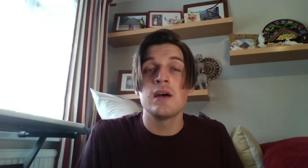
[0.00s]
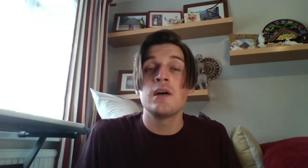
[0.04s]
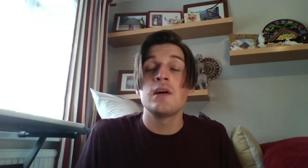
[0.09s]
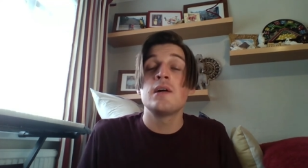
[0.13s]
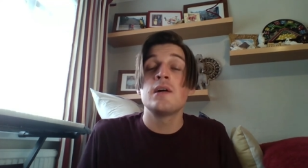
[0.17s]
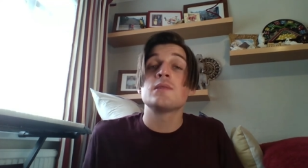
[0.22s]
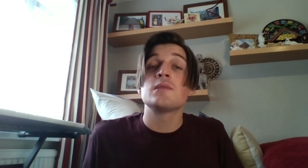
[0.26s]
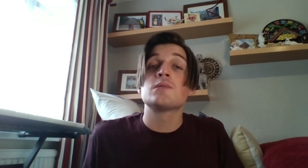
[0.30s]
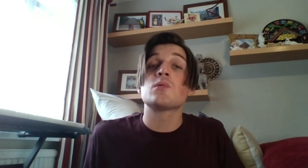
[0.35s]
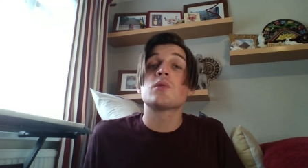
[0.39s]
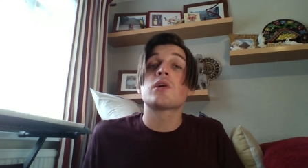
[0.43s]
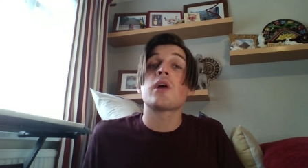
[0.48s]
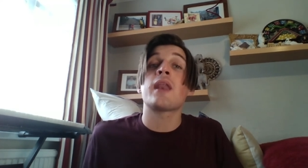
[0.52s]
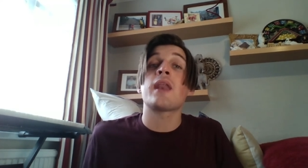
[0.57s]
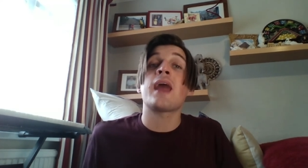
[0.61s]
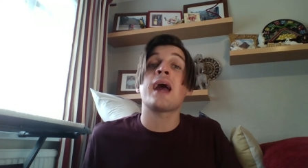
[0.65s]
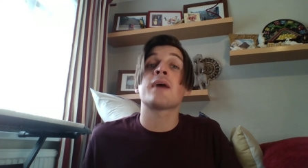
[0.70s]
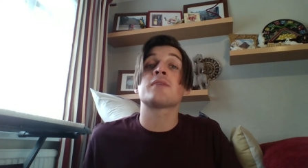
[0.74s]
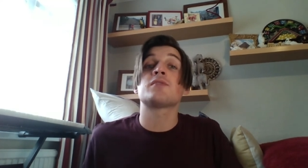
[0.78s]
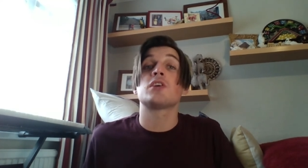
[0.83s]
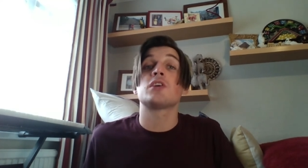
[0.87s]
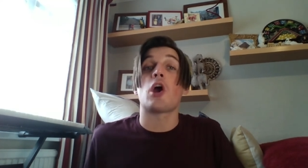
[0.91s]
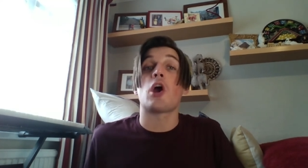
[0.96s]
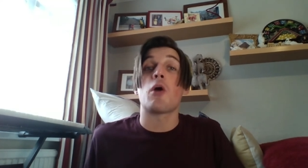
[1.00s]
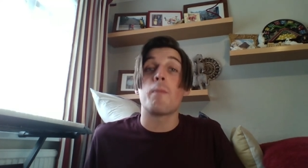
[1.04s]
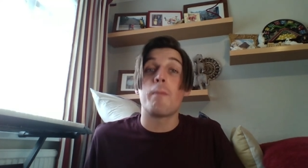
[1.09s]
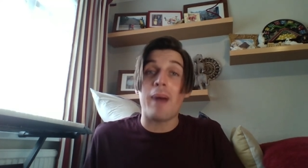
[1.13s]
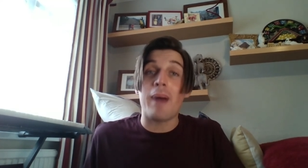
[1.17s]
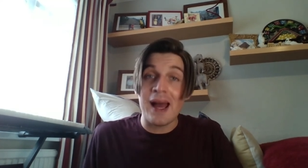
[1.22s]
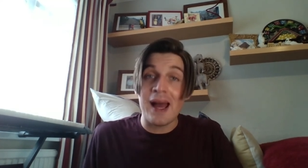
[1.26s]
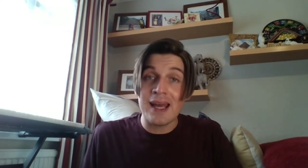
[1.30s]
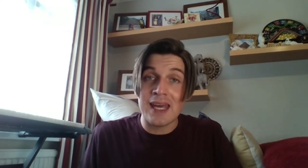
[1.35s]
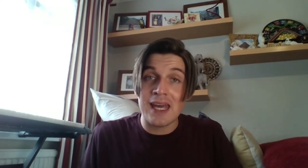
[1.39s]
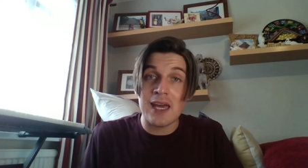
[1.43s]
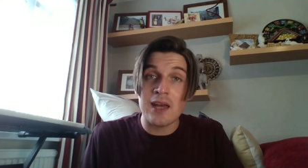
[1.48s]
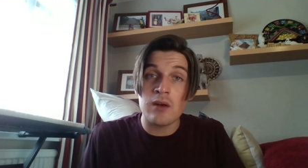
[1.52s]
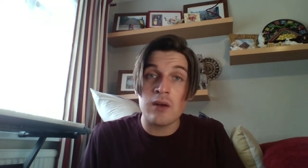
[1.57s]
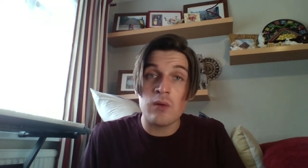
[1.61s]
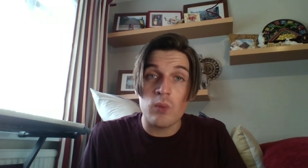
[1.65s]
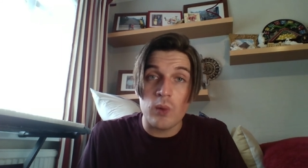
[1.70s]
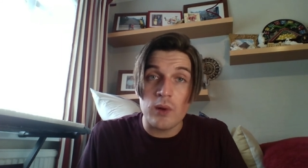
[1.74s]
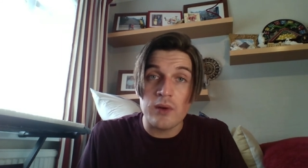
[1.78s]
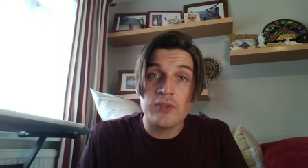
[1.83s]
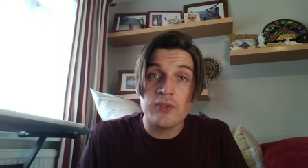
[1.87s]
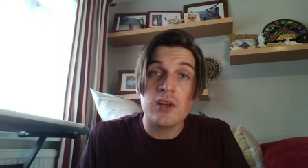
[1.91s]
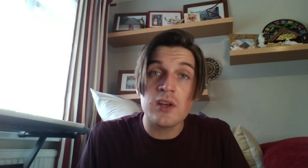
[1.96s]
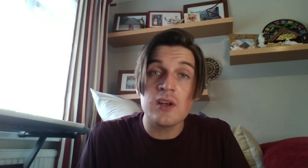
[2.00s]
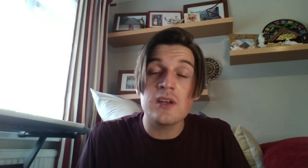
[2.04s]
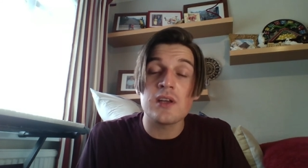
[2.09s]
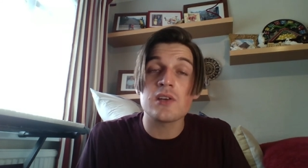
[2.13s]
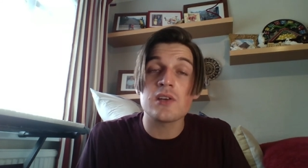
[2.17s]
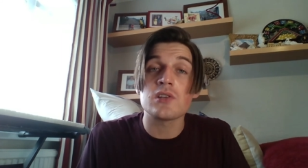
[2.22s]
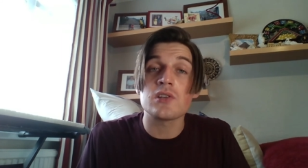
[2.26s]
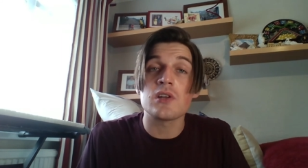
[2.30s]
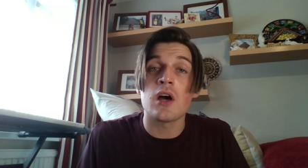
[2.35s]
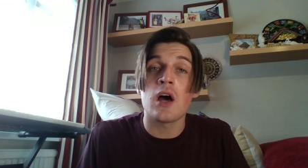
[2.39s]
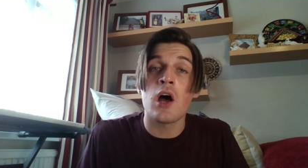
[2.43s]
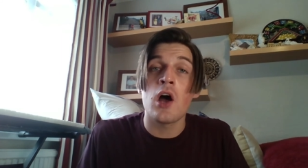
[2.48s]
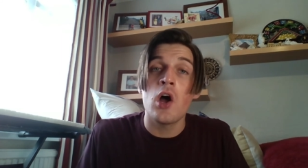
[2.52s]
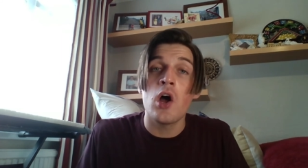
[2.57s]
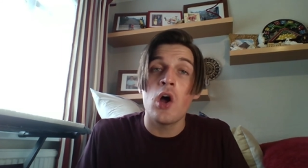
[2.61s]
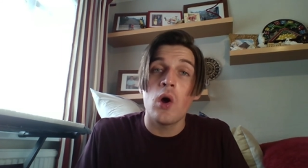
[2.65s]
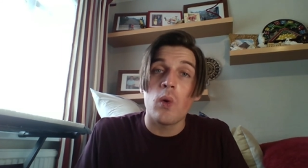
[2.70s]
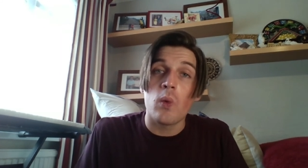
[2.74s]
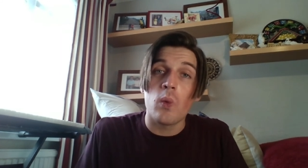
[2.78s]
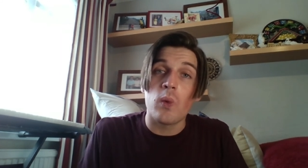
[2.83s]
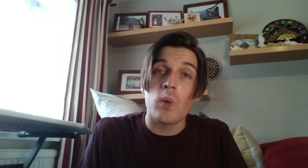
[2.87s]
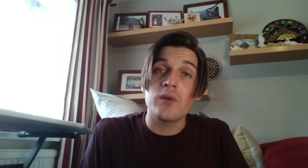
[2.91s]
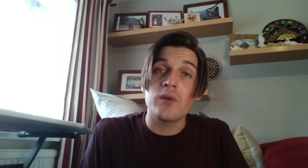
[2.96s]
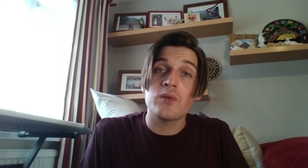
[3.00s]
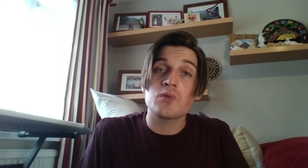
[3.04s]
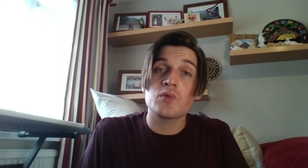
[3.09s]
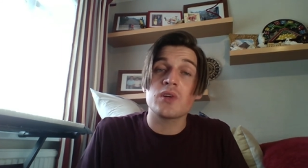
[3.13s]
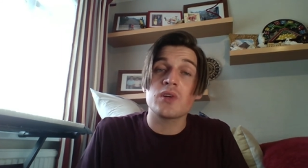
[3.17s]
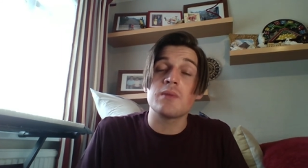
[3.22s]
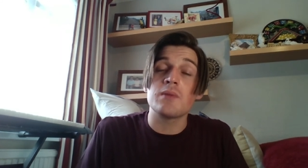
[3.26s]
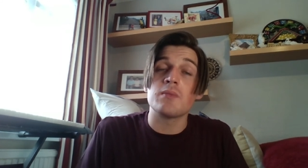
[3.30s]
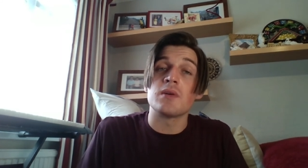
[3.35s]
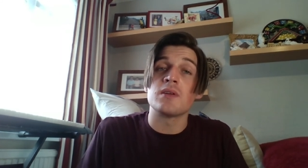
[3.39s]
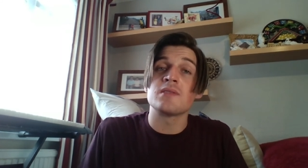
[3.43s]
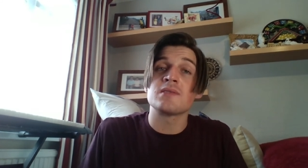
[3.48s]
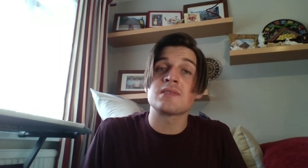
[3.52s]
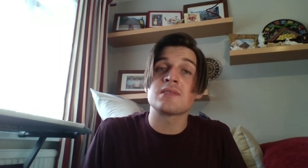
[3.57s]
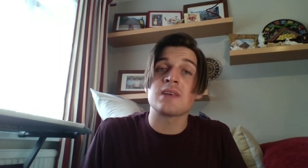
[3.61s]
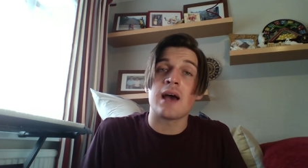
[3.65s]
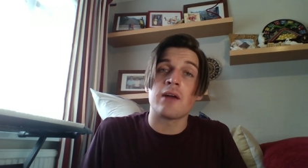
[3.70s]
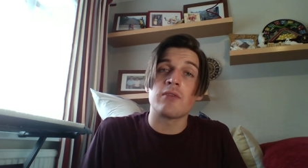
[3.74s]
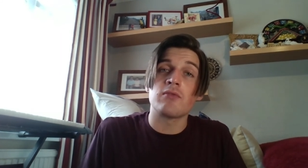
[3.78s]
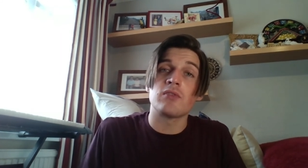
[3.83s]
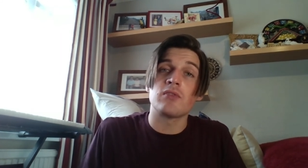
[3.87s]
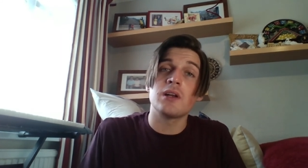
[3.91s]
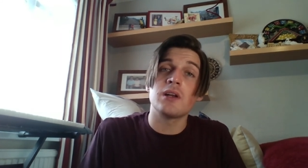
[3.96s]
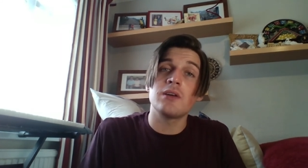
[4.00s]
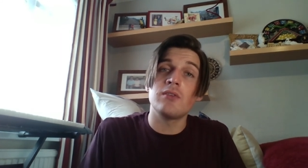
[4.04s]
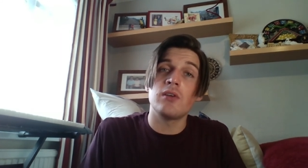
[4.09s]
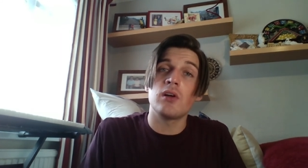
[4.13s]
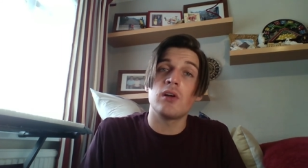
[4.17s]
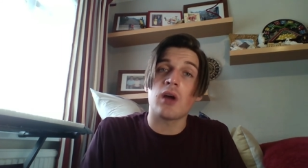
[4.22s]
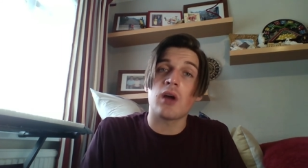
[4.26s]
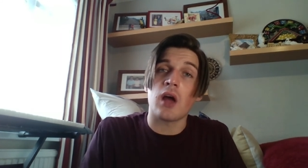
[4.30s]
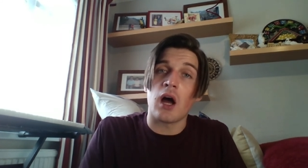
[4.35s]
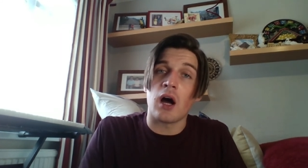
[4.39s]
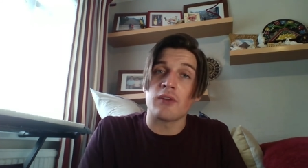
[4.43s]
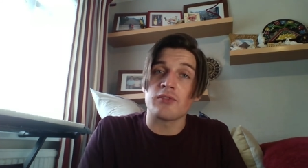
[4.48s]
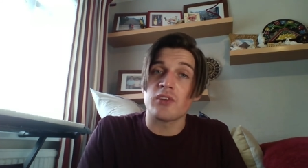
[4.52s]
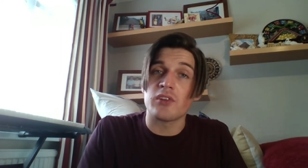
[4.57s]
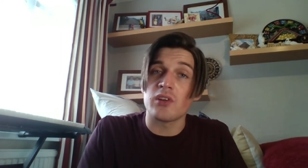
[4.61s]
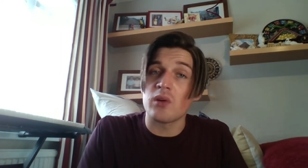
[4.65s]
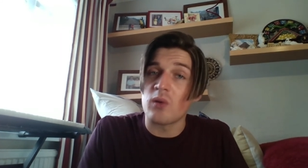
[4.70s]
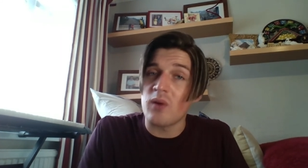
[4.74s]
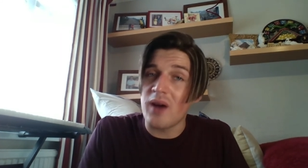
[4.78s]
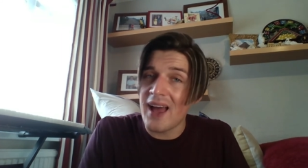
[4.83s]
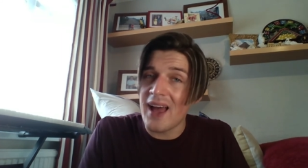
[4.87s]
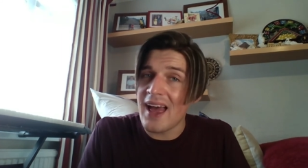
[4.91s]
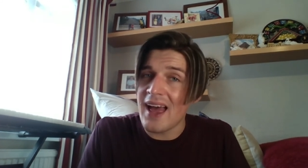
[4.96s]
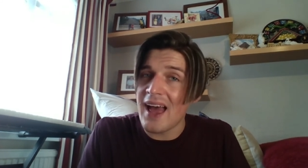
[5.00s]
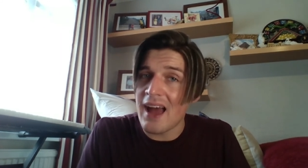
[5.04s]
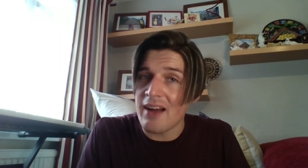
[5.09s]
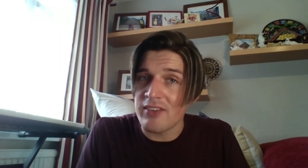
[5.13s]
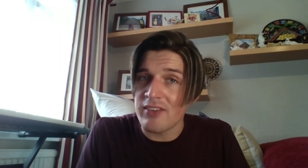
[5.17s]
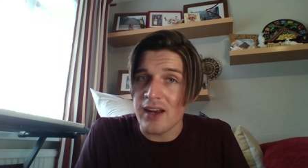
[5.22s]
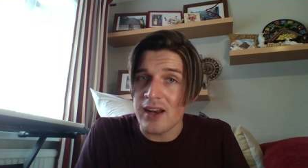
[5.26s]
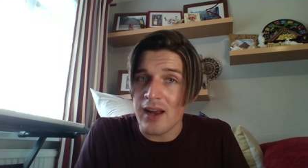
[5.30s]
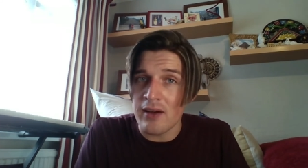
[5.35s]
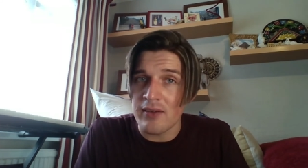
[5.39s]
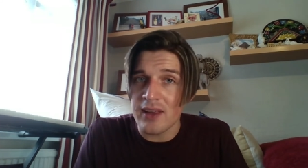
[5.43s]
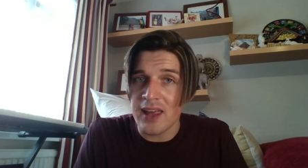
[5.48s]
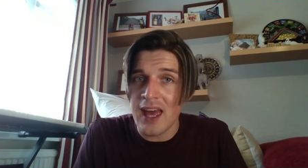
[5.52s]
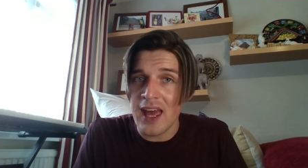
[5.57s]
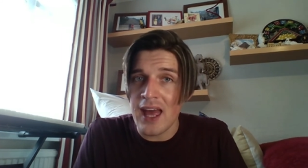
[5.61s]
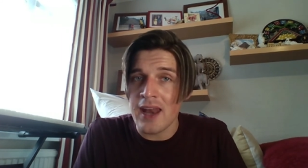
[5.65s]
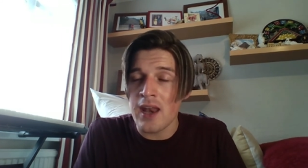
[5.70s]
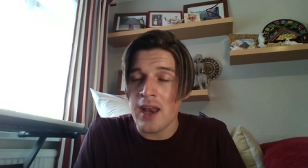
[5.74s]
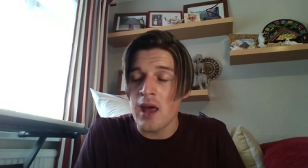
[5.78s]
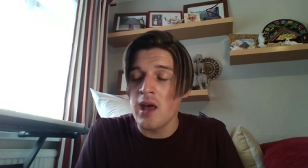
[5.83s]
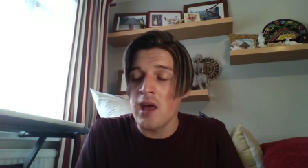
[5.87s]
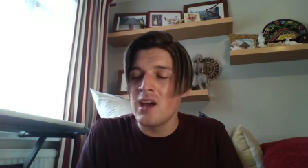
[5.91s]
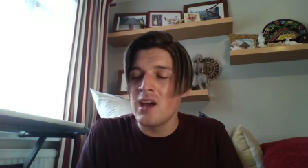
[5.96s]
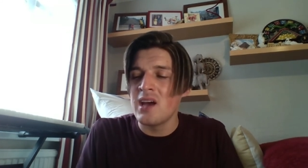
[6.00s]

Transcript: So you're going to have to go back in with conditioner, with treatments, and really looking after your hair every now and again.